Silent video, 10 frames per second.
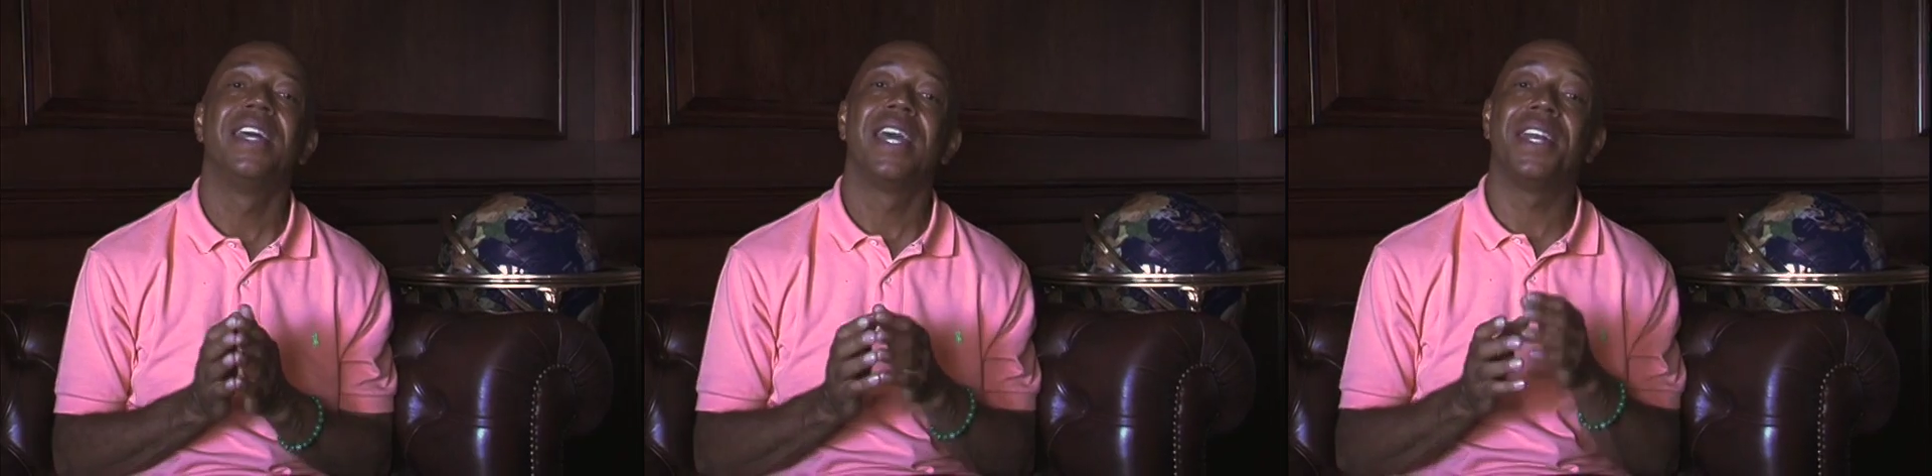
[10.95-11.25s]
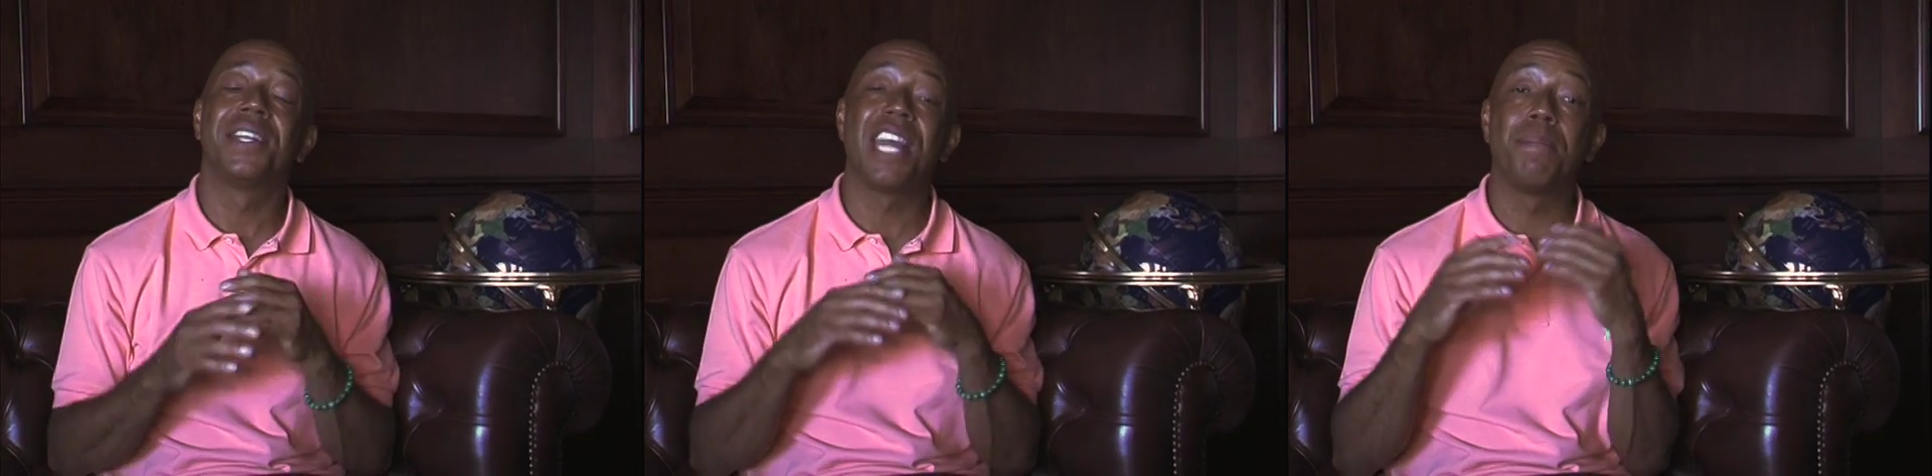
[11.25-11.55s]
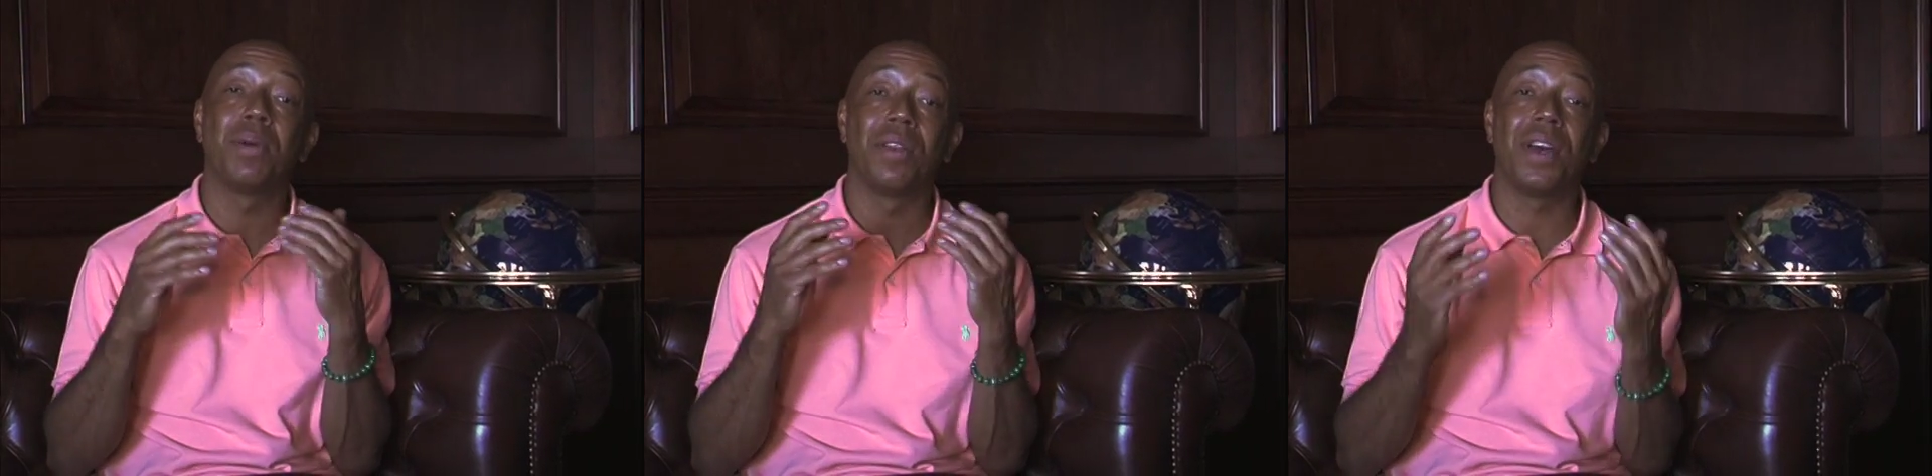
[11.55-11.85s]
and the
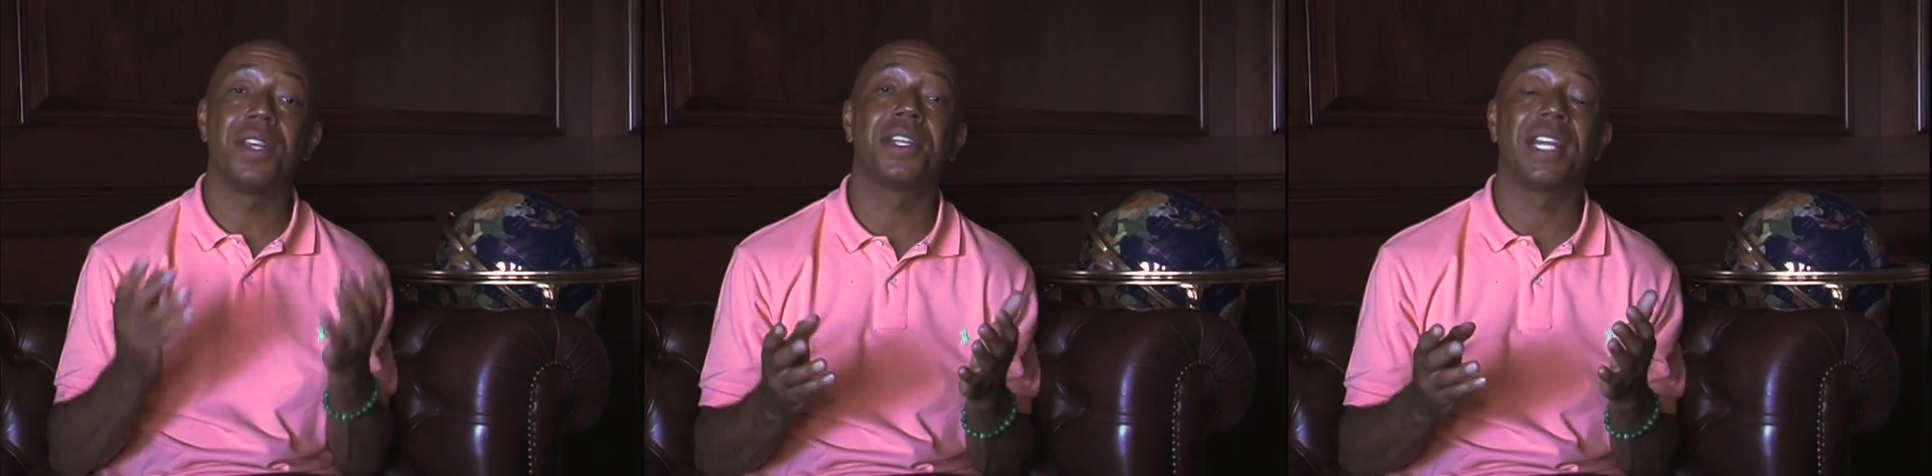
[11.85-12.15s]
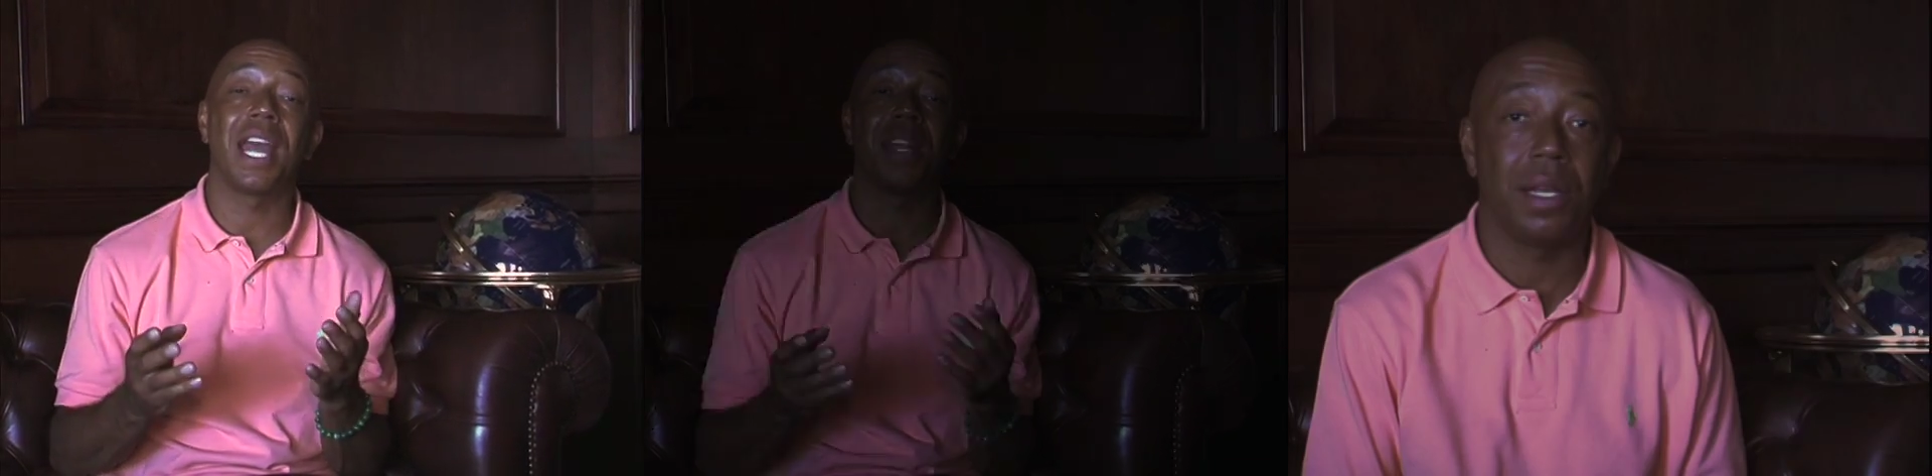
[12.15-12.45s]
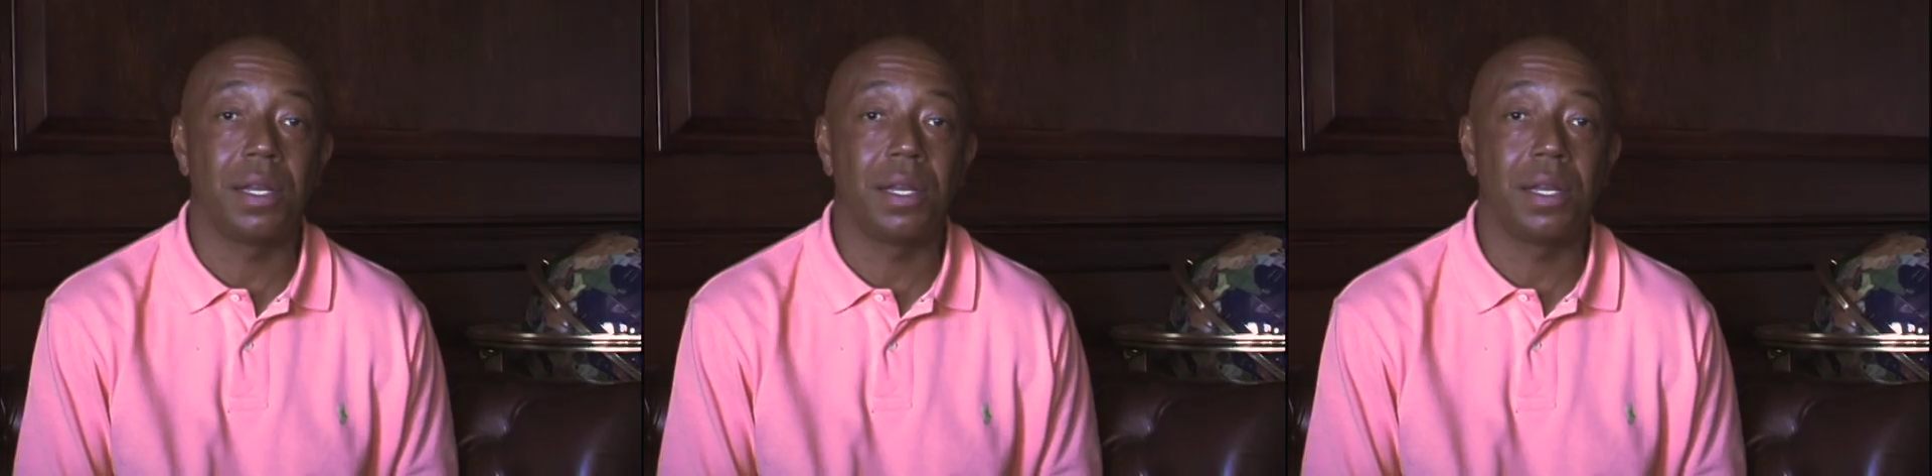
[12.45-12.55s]
Temple of Understanding.